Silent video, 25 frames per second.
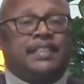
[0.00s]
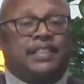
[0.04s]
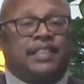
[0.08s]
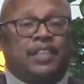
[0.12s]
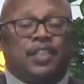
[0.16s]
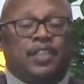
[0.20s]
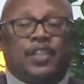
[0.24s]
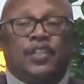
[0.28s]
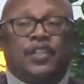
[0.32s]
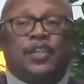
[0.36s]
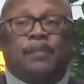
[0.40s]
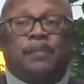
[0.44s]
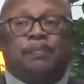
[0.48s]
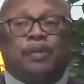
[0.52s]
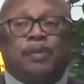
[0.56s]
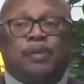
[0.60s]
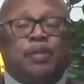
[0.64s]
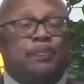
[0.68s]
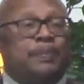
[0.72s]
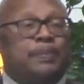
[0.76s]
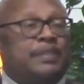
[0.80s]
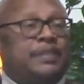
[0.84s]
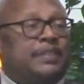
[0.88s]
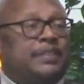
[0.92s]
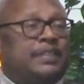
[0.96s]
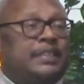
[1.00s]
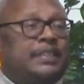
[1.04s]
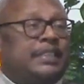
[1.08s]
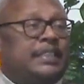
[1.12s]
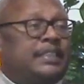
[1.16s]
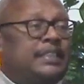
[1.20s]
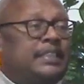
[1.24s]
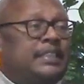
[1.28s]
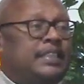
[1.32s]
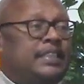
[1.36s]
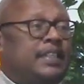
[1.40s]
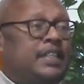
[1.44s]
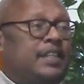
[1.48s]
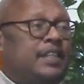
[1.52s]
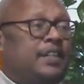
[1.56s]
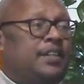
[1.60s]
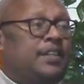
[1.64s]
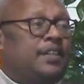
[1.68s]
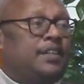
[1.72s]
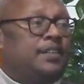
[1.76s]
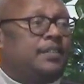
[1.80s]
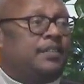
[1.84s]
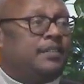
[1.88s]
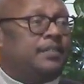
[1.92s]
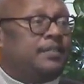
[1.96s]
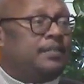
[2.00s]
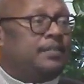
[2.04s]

the current pope is sick as a dog.